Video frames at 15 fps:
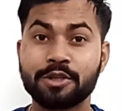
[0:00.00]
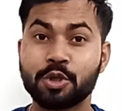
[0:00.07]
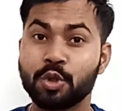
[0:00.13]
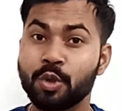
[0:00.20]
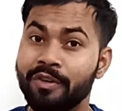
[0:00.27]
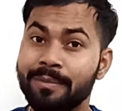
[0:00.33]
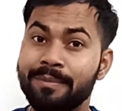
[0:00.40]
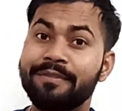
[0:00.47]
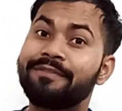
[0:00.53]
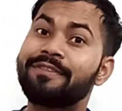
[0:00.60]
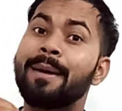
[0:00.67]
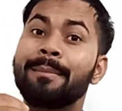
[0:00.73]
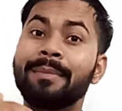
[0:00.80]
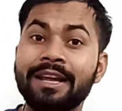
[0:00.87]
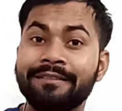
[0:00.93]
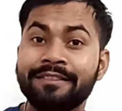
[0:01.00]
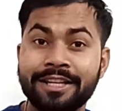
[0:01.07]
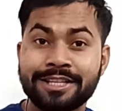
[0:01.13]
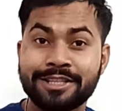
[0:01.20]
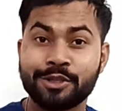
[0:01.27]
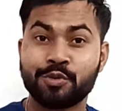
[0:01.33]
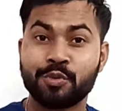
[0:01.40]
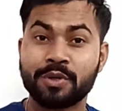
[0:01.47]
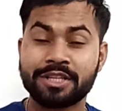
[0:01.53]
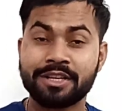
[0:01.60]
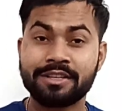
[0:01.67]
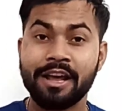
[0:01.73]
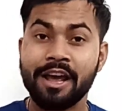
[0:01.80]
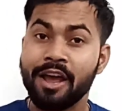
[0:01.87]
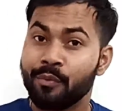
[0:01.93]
so you will be familiar with the situation